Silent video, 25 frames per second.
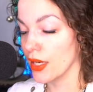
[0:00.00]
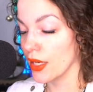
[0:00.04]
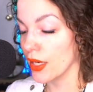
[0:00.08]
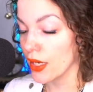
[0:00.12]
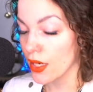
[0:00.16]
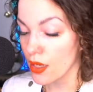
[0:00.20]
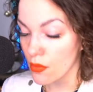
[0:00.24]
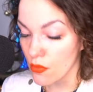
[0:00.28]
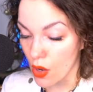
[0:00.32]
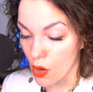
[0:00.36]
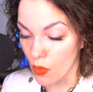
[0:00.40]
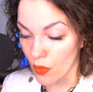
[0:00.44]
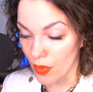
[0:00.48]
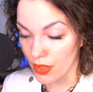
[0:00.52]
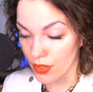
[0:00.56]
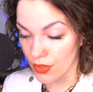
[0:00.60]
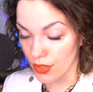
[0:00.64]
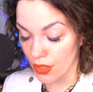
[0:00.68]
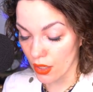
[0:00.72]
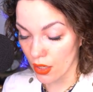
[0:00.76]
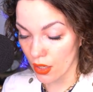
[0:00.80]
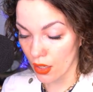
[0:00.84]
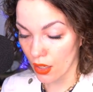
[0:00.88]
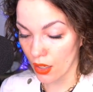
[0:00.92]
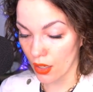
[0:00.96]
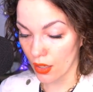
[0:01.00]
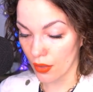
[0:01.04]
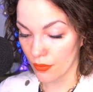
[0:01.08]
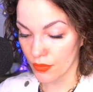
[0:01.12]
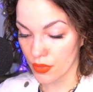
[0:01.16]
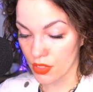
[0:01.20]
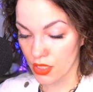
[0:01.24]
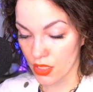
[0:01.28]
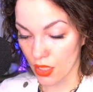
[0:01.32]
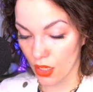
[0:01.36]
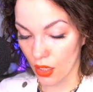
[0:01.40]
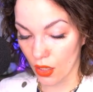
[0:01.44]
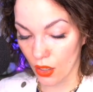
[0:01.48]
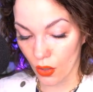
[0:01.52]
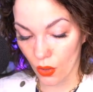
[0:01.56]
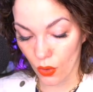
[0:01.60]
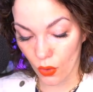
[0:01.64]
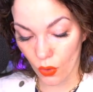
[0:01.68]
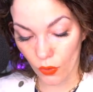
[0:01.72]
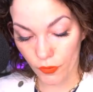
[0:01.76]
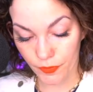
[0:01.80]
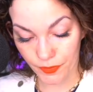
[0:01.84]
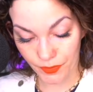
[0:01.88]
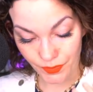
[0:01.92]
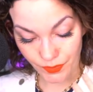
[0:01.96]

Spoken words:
any moment. So